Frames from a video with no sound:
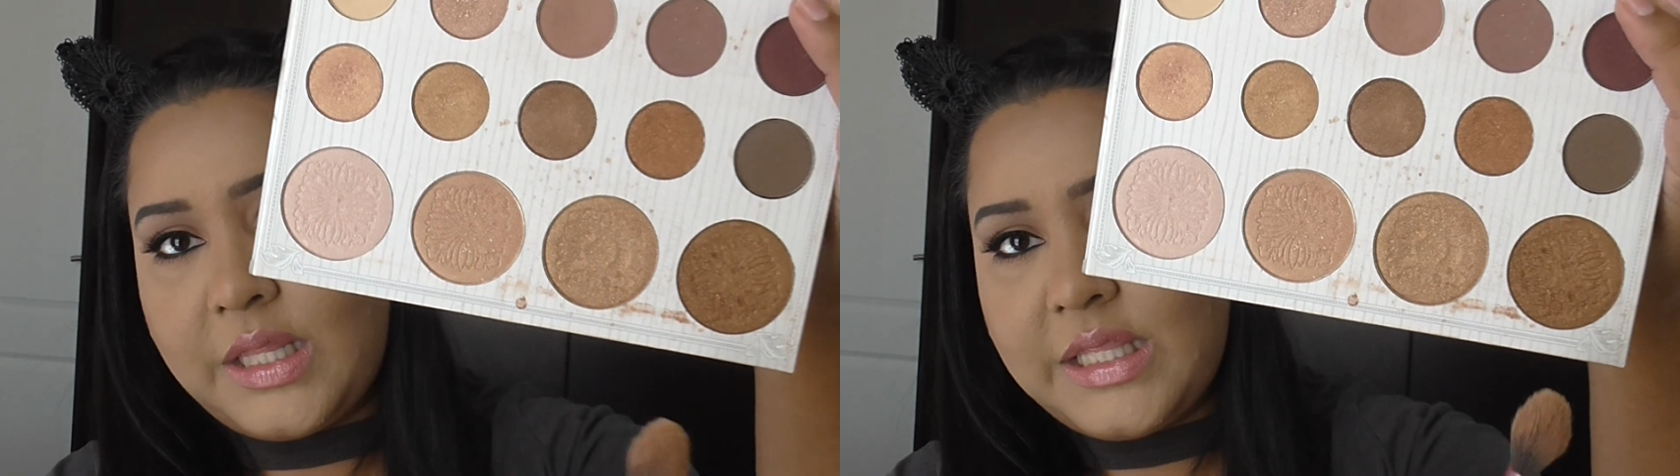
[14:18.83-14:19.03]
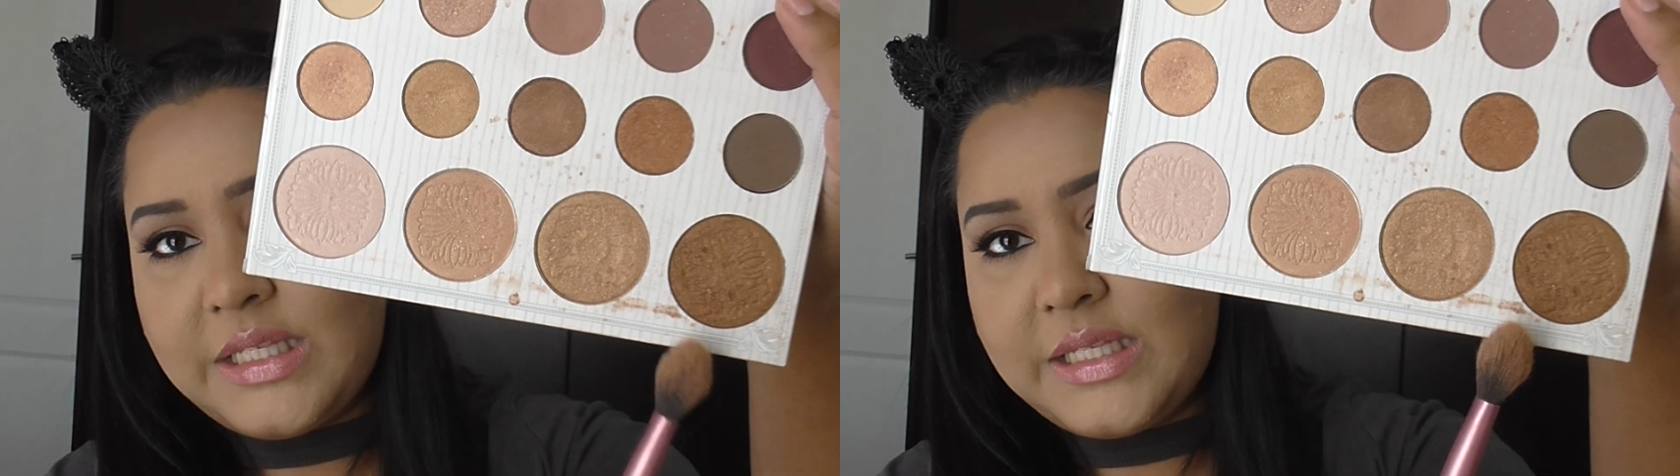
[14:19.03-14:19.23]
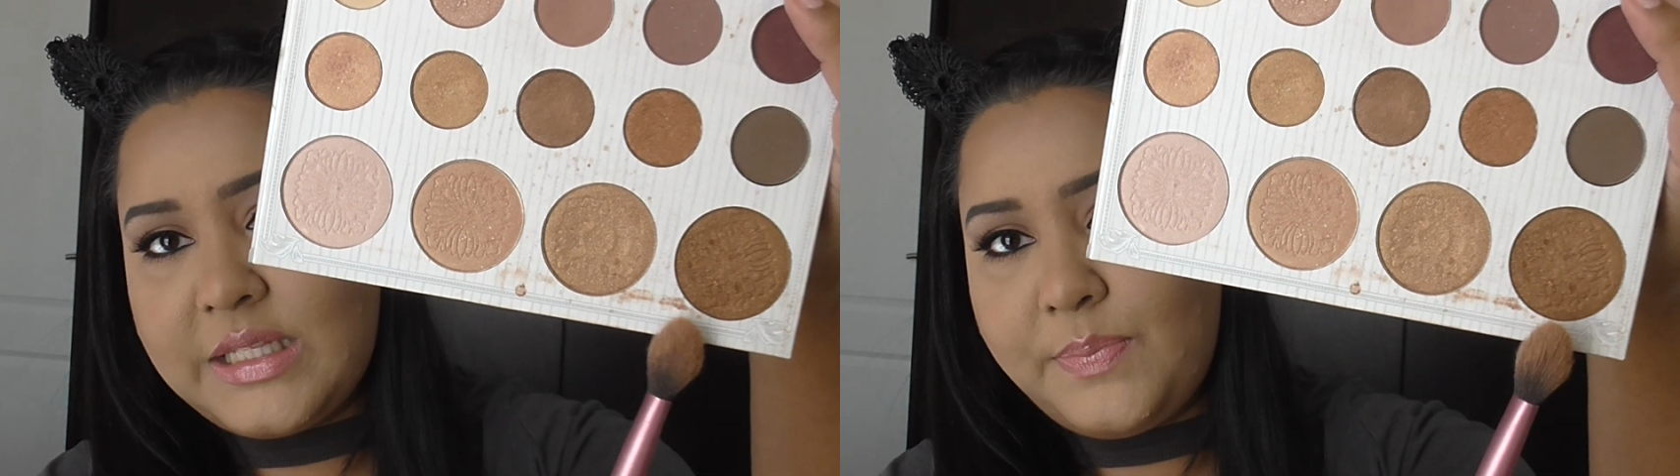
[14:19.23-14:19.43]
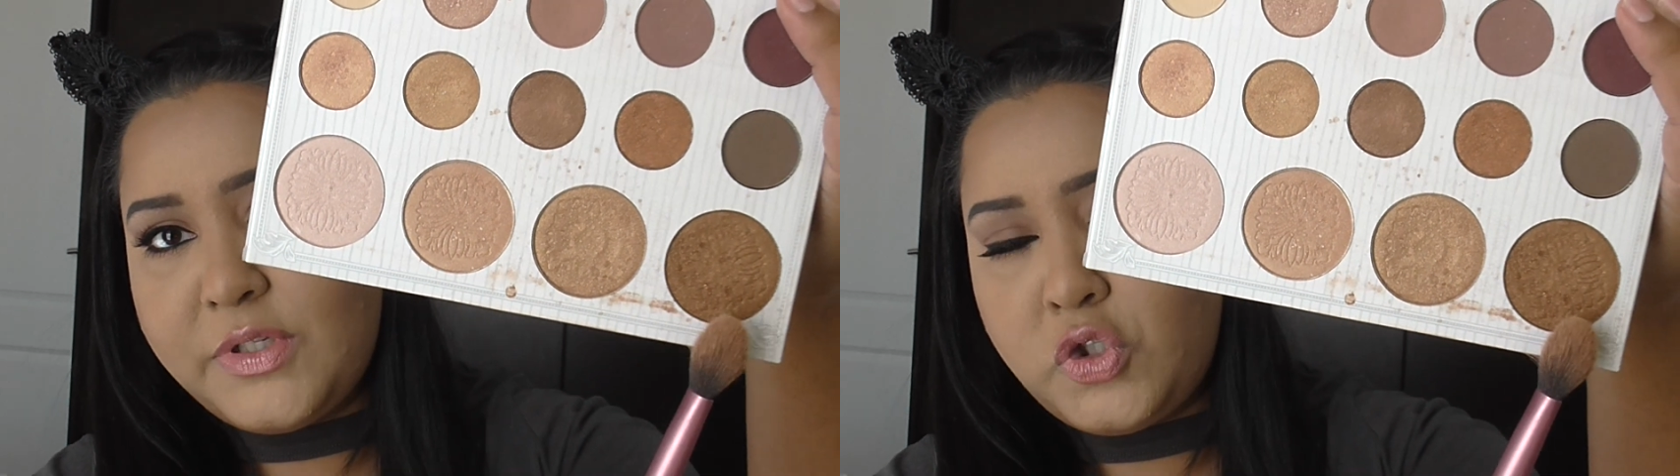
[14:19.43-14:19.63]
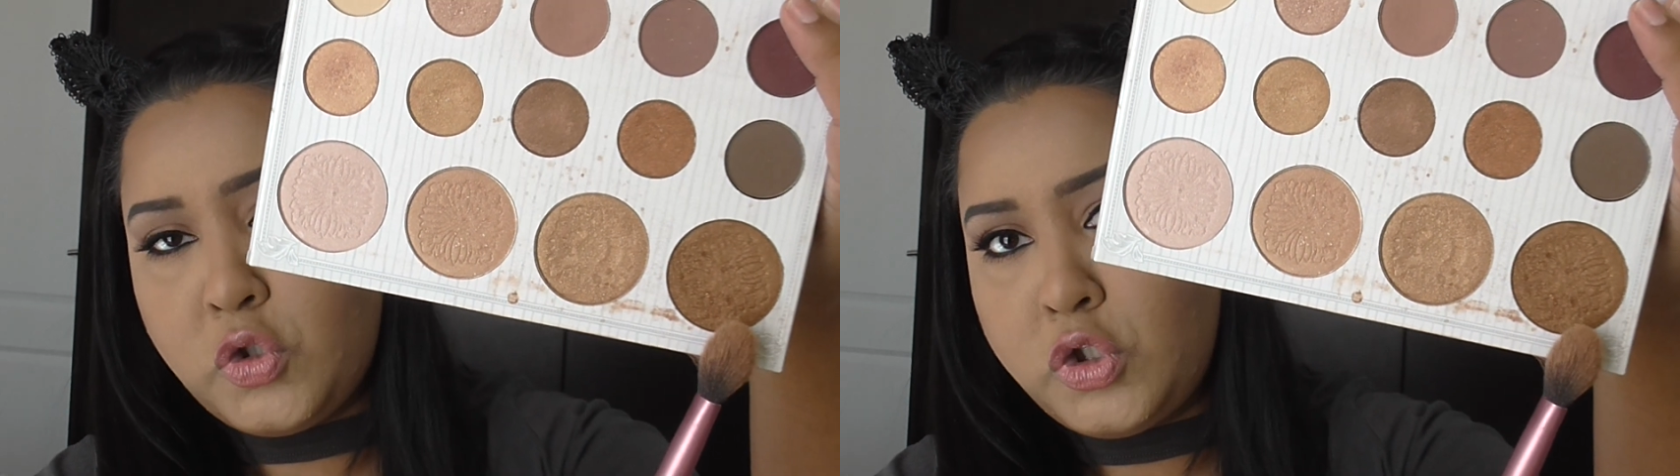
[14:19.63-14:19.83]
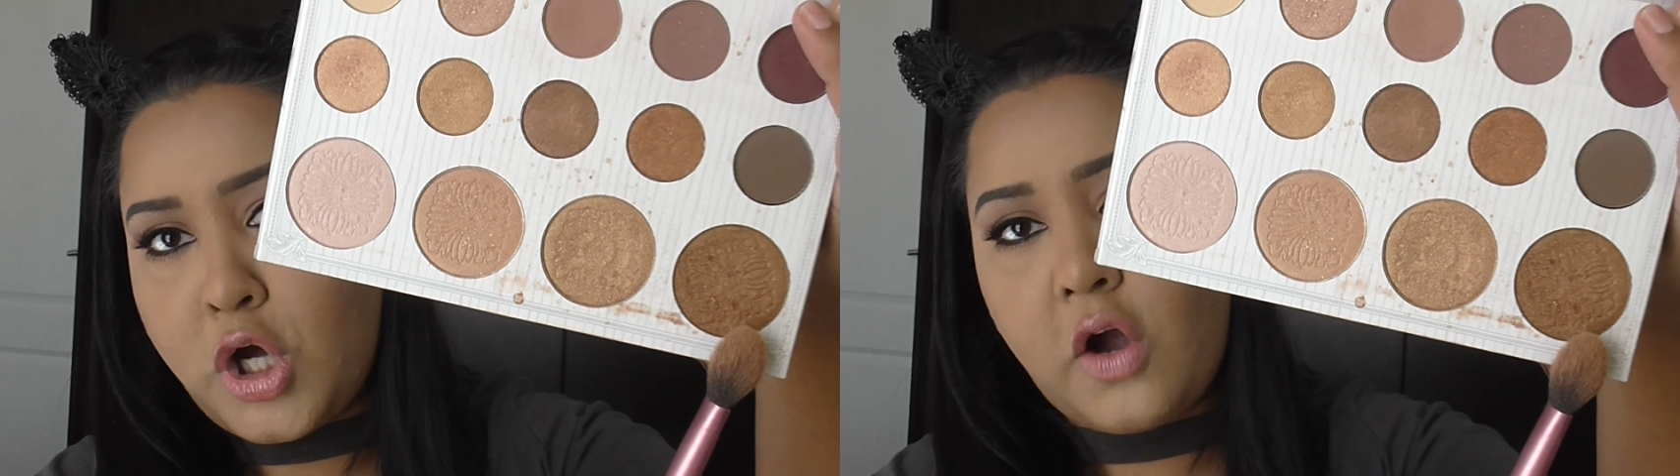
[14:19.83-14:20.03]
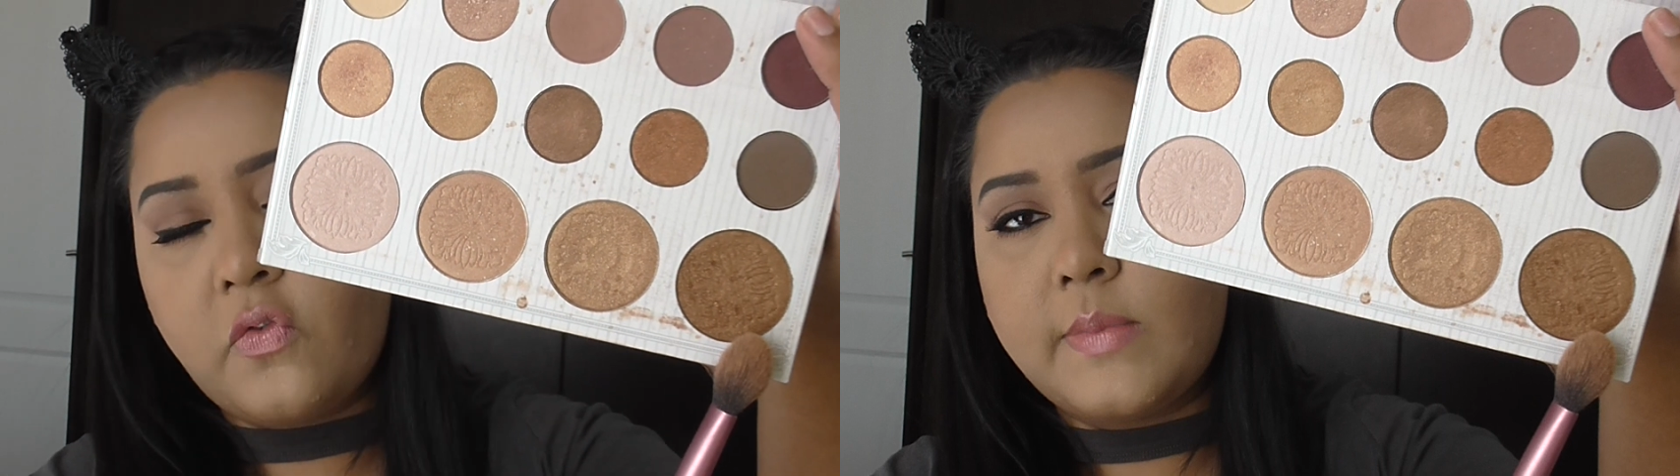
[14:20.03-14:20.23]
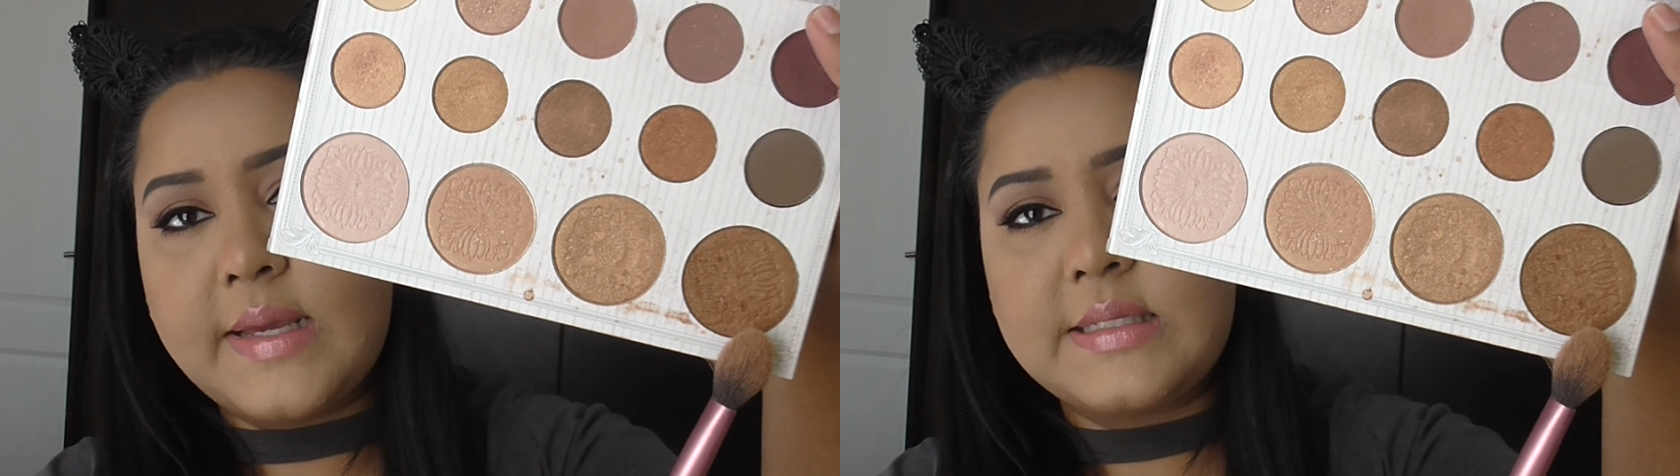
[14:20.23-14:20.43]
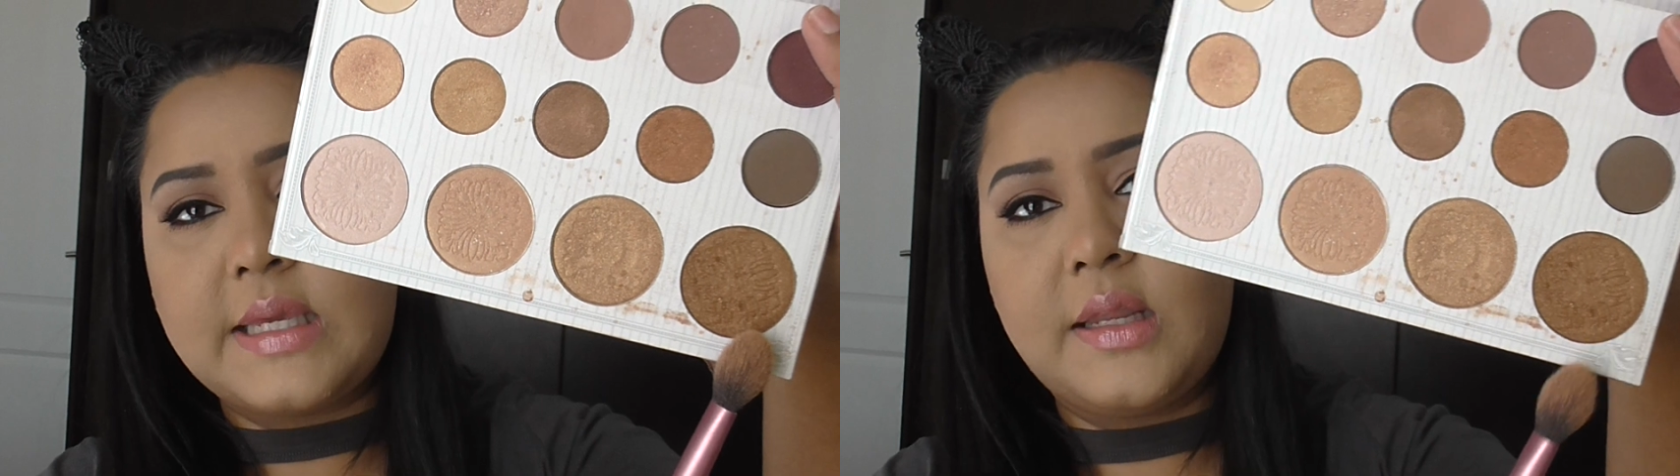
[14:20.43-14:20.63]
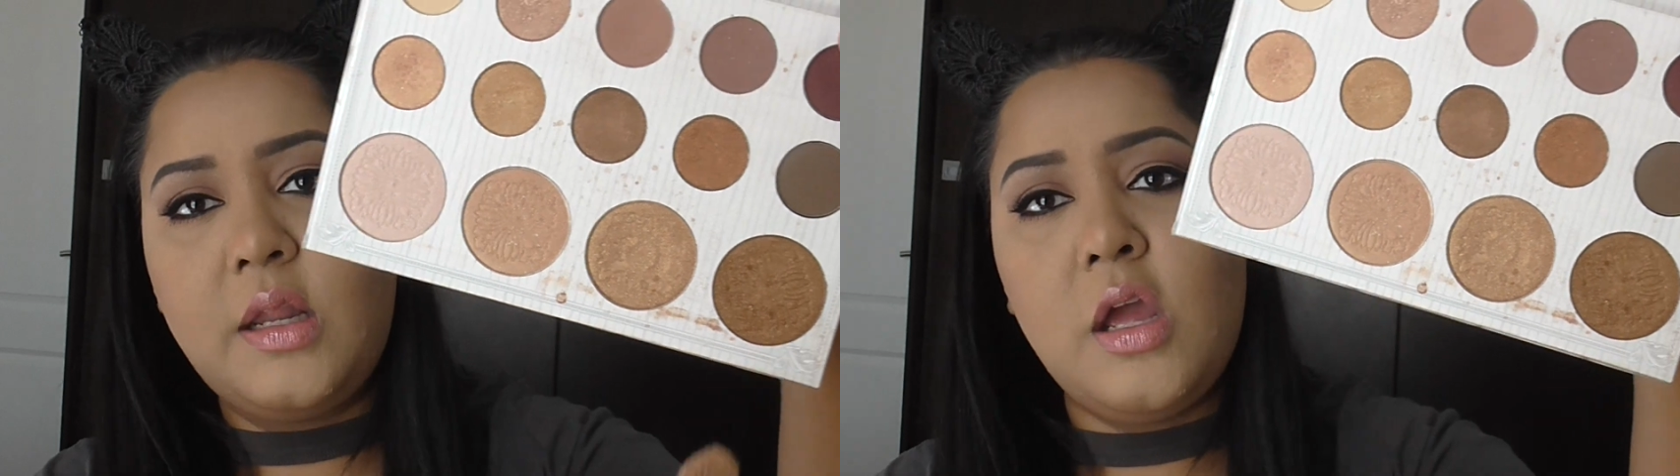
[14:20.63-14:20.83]
This is a bit too dark for my
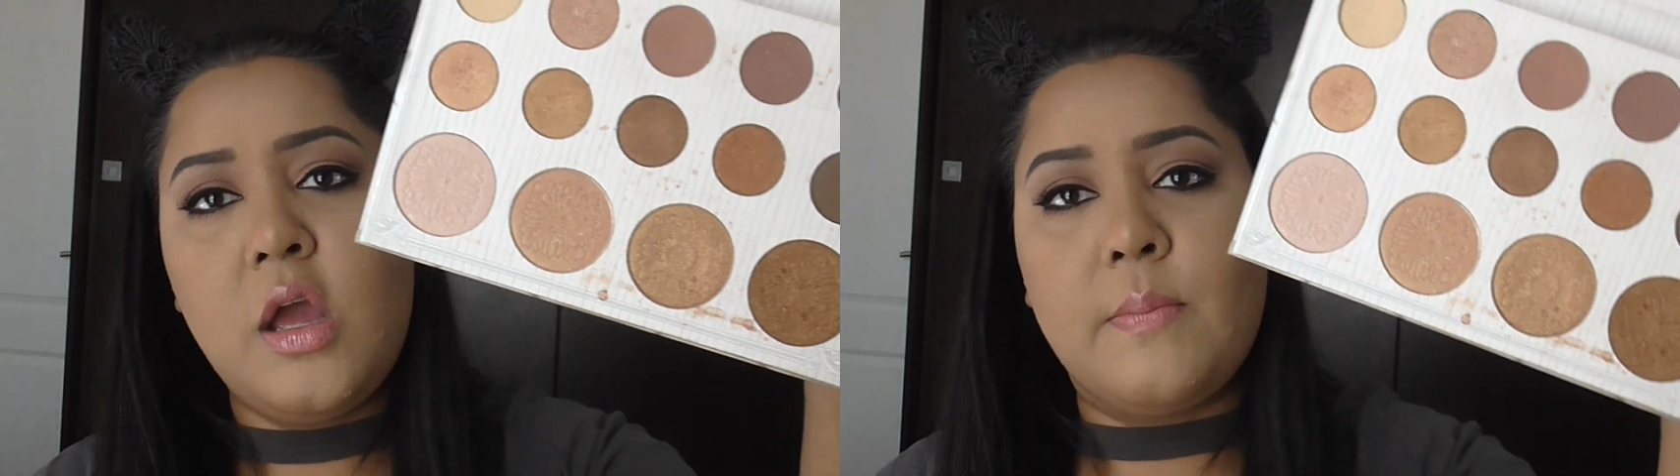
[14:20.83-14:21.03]
skin,